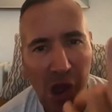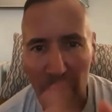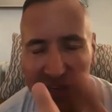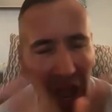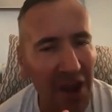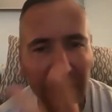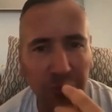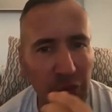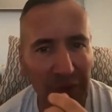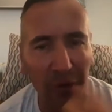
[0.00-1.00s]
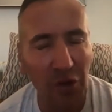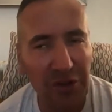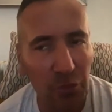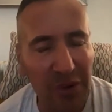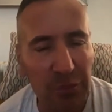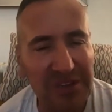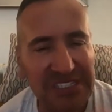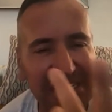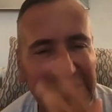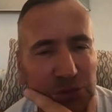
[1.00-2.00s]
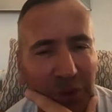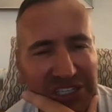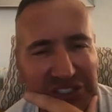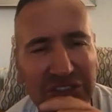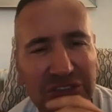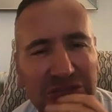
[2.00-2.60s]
we're on a win-win situation.